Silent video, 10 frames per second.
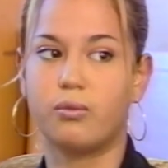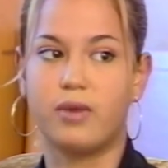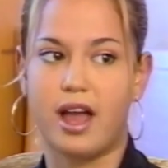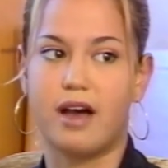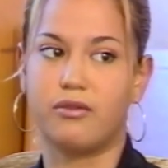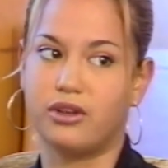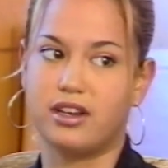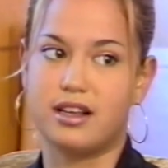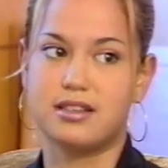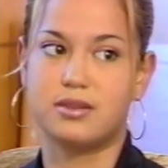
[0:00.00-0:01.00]
we have
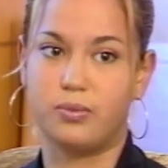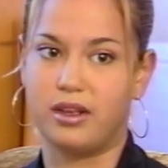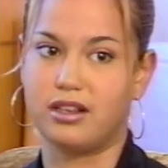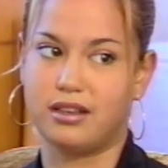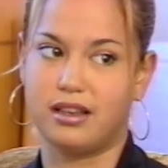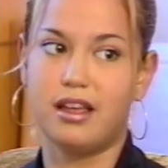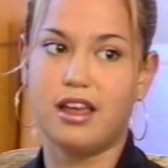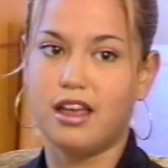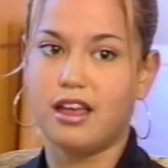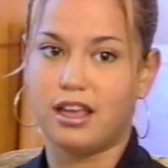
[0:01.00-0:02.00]
good in us, and we can
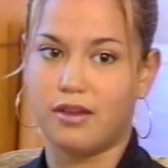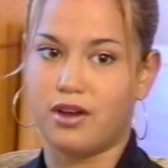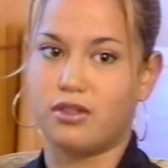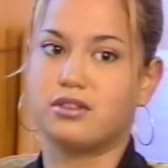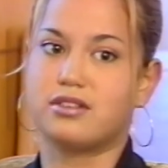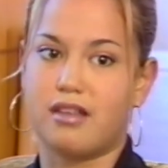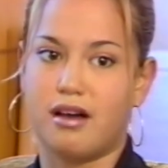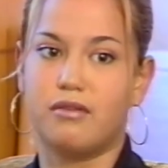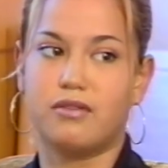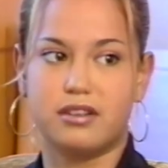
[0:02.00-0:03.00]
give others
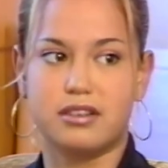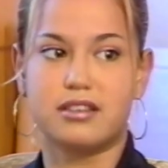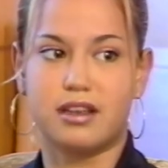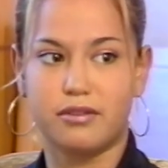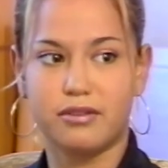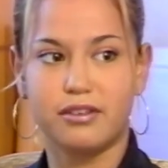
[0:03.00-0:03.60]
love and stuff.